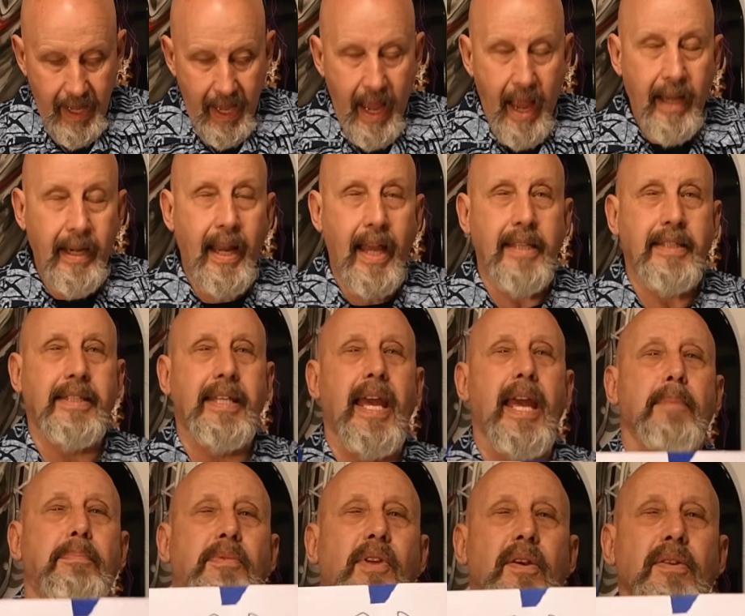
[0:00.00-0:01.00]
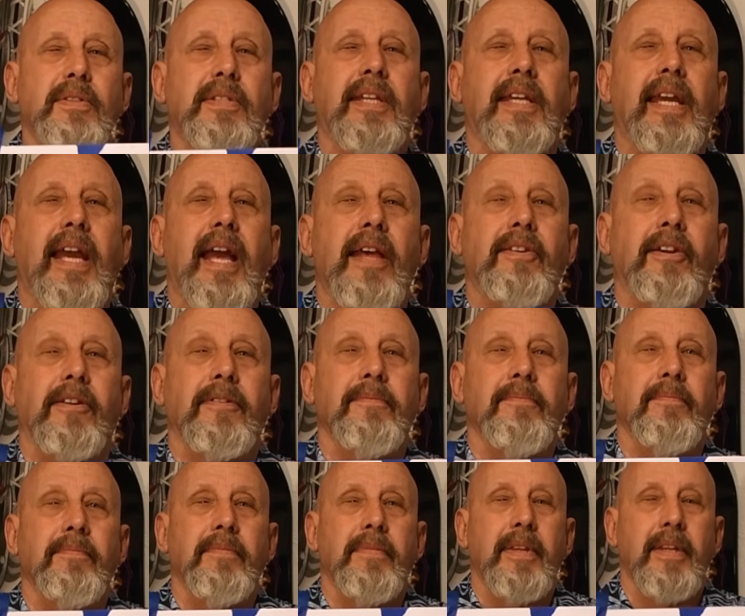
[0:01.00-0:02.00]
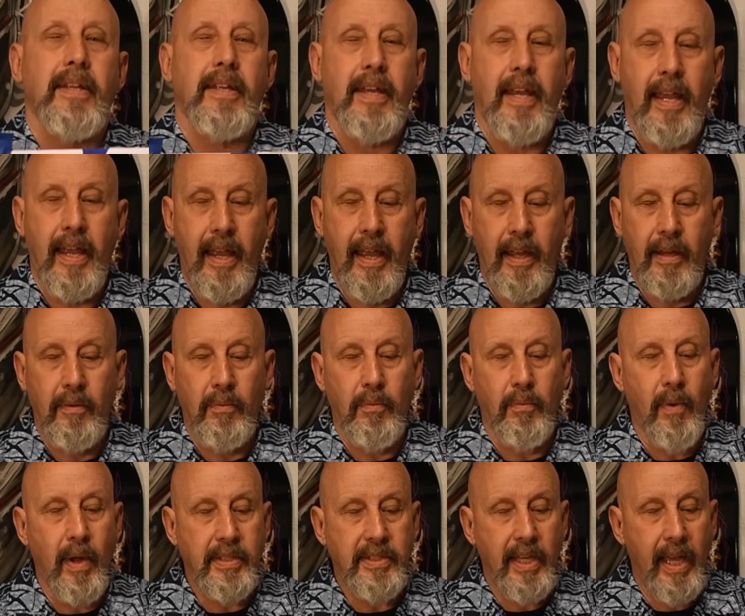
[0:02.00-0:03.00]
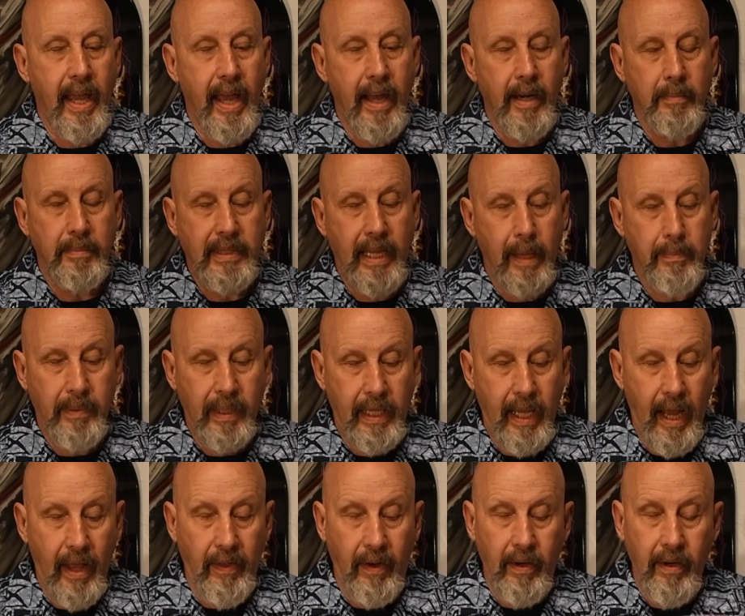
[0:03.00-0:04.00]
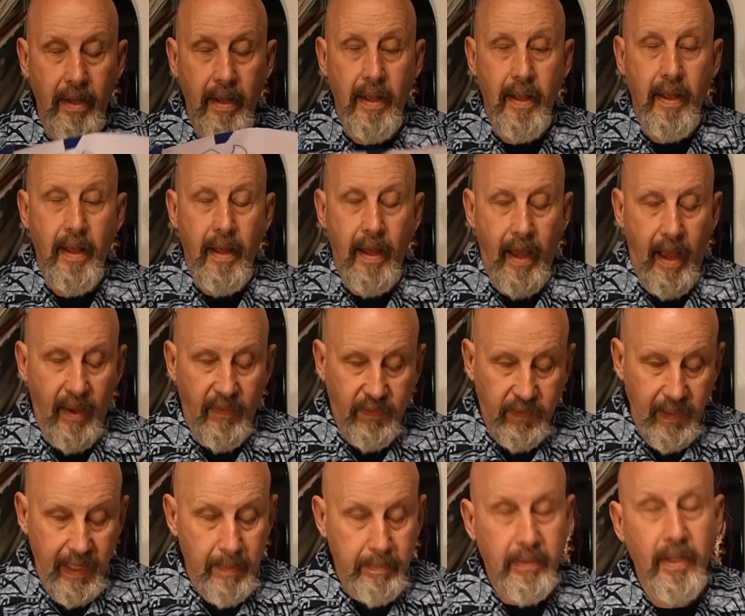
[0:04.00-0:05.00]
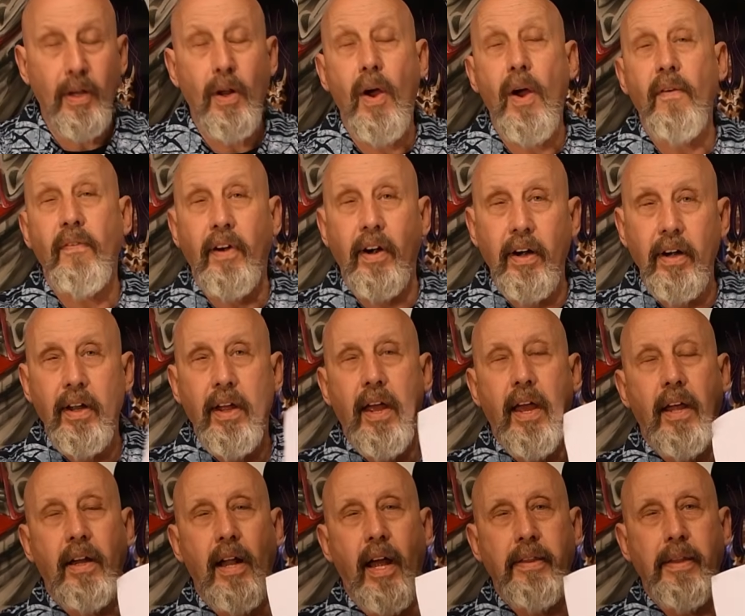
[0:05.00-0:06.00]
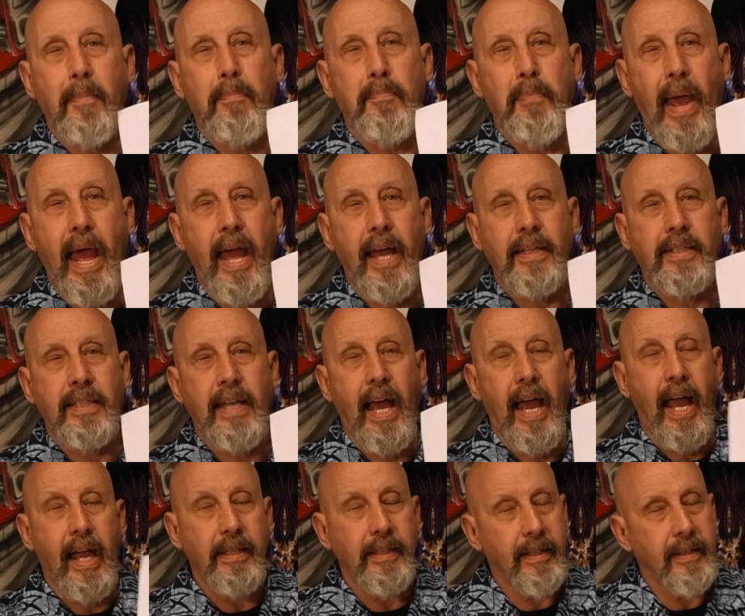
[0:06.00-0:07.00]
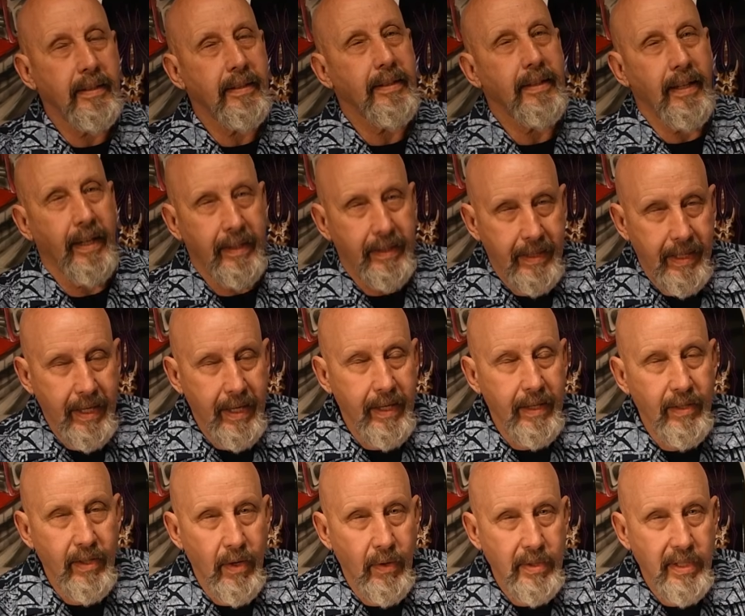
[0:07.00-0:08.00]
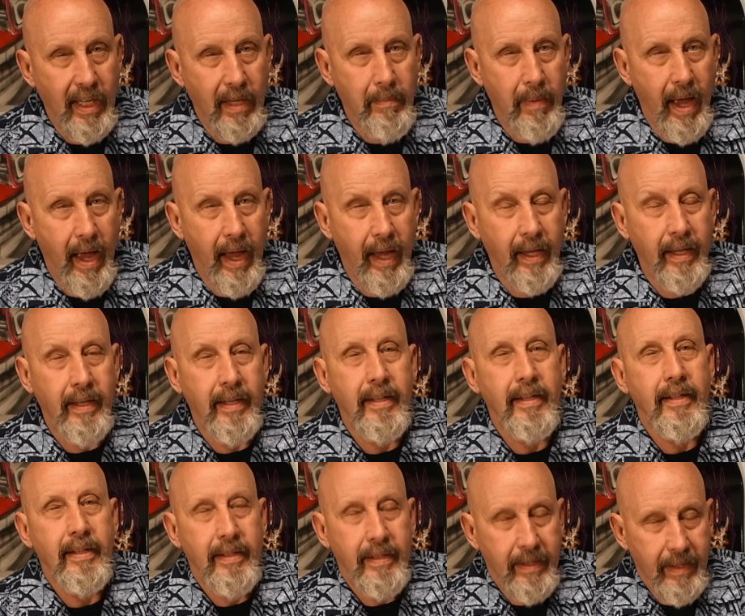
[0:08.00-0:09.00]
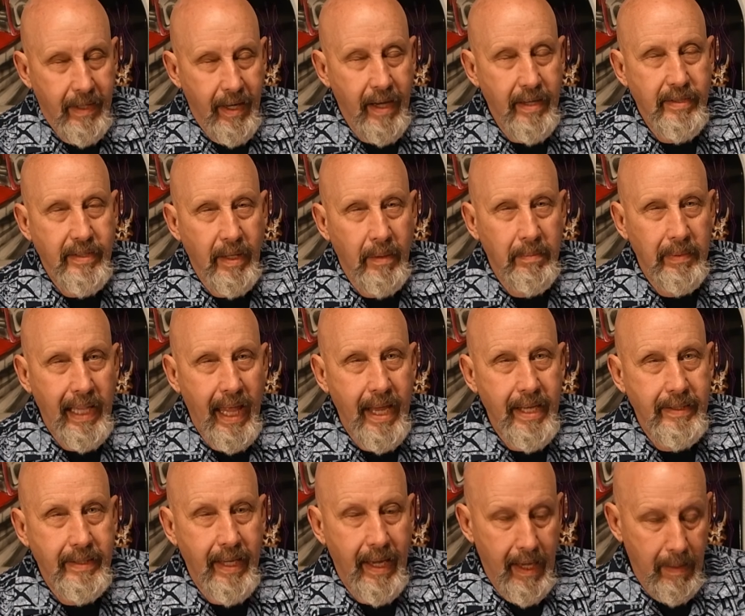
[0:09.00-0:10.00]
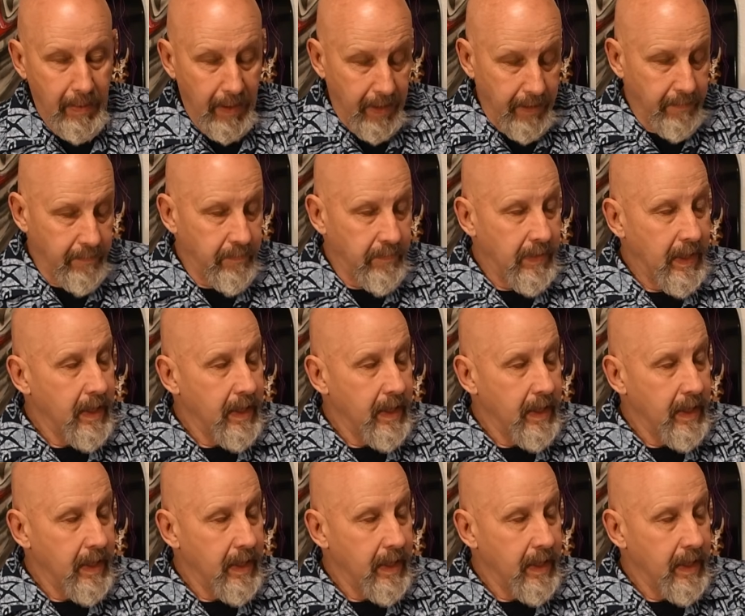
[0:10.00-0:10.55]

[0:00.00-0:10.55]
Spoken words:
And I taped those together. And once I had them taped together, I flipped it over, and on the back side, again using my custom light table,